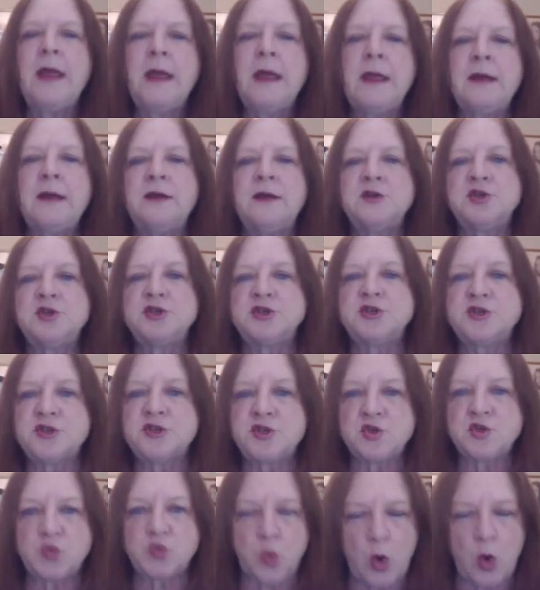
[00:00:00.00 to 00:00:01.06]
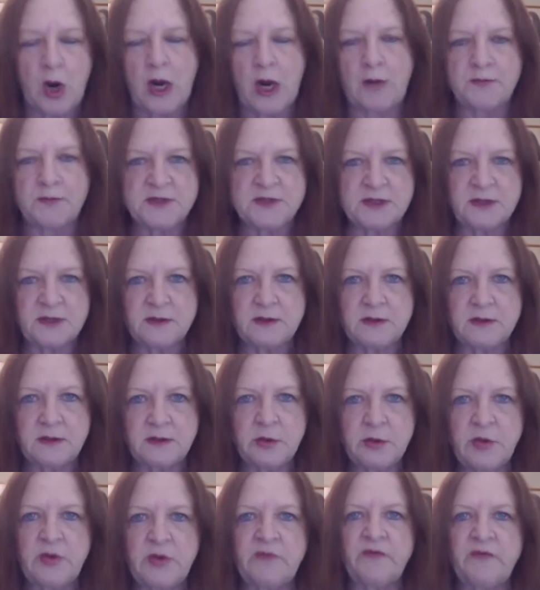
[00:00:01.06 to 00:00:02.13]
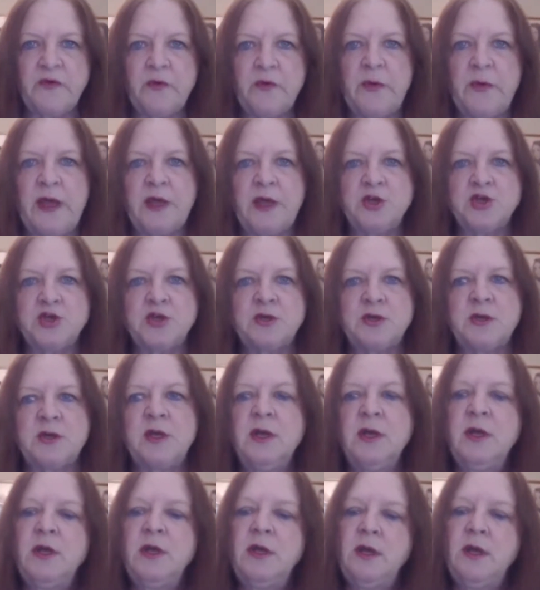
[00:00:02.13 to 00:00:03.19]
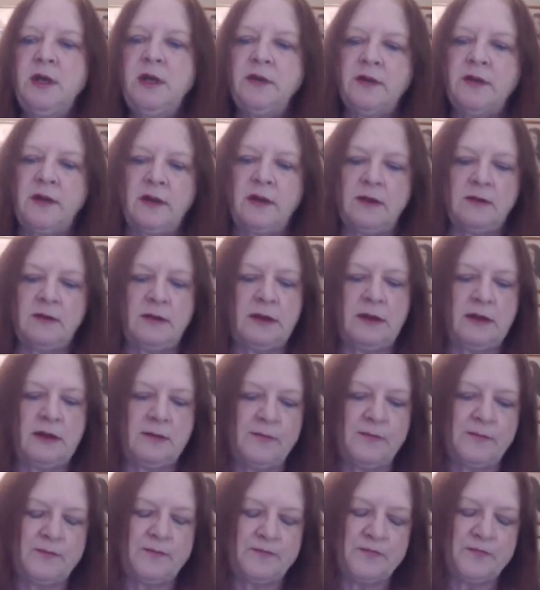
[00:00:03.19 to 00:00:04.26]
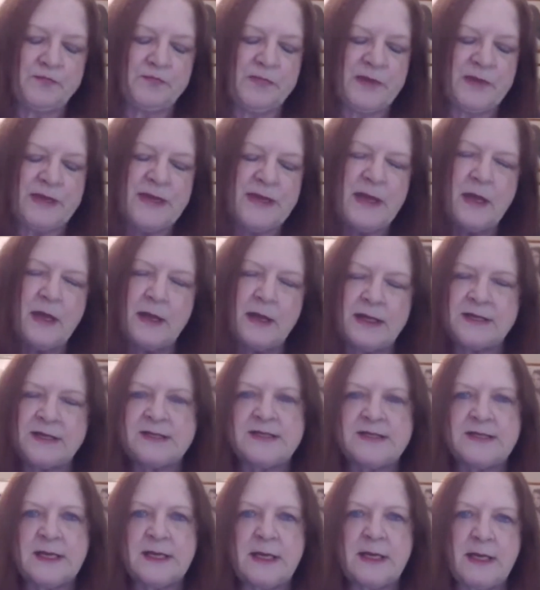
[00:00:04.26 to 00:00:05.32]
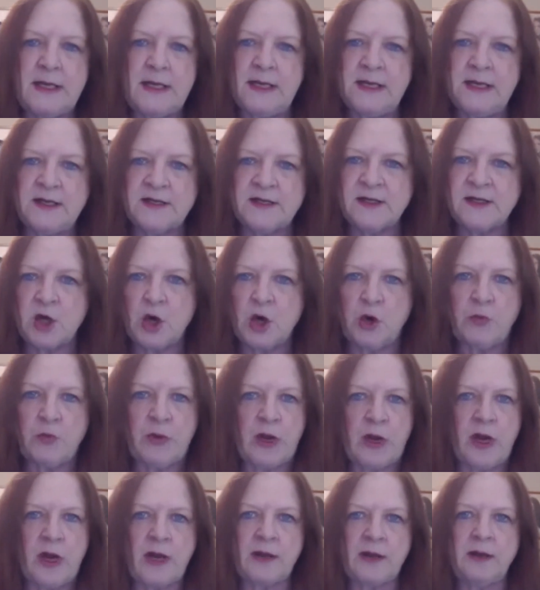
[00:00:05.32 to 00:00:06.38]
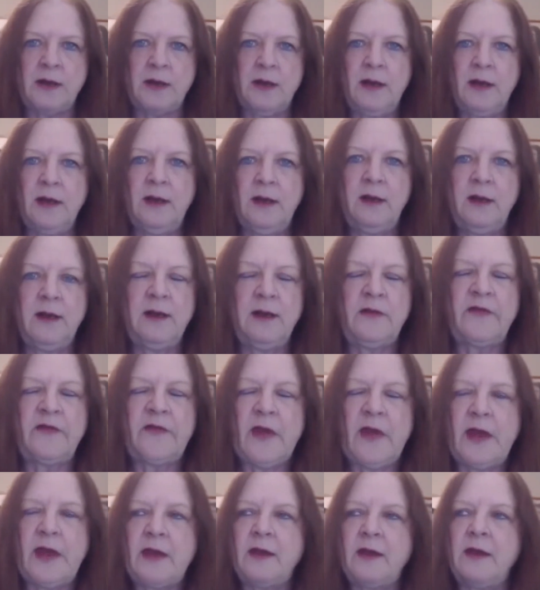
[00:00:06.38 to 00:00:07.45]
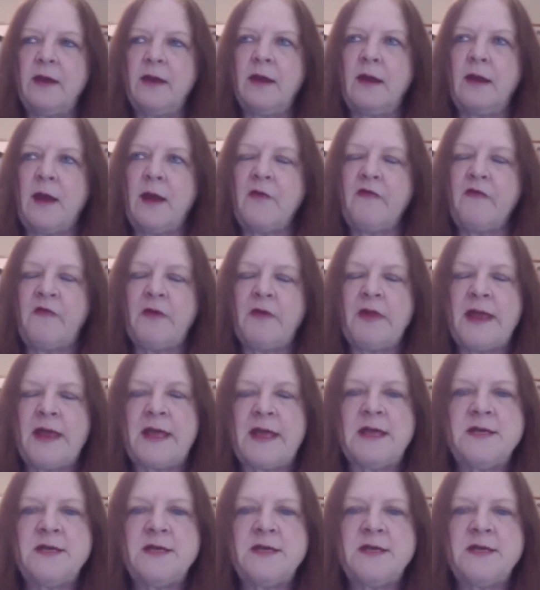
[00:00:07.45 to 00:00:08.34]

my head is just swamped with information. The nuggets that he hits home on. It's like, I